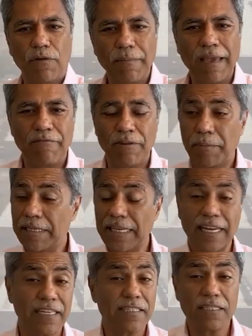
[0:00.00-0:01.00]
everybody, and
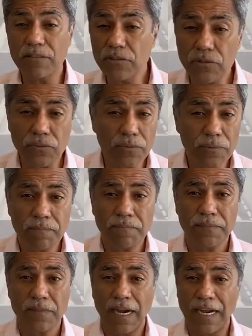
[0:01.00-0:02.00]
I still do.
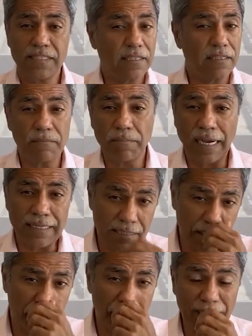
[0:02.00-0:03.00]
I
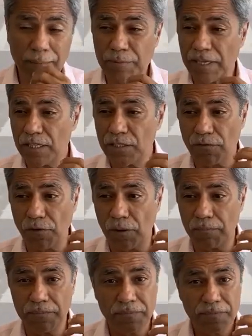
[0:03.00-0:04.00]
still pick up things
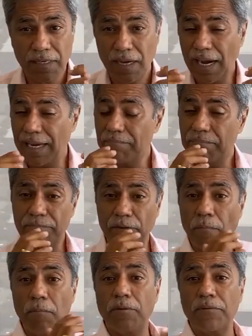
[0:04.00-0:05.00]
from a
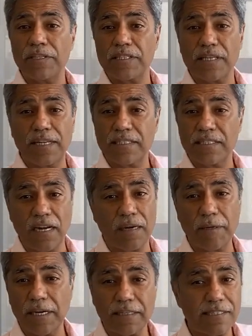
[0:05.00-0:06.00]
barista at
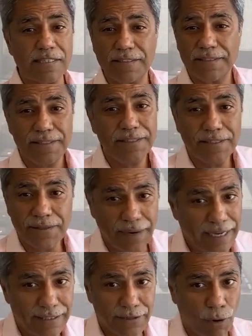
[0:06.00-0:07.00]
Starbucks,
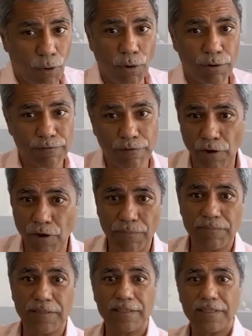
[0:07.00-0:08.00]
right? Or
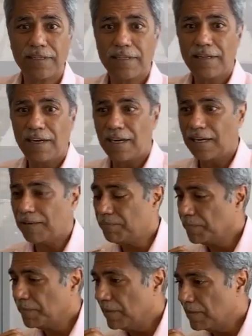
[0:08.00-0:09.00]
from
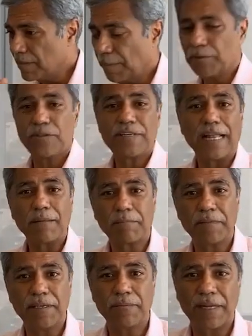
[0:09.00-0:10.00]
somebody's helped
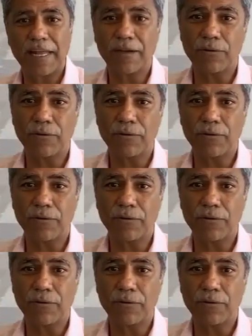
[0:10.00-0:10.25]
me when I go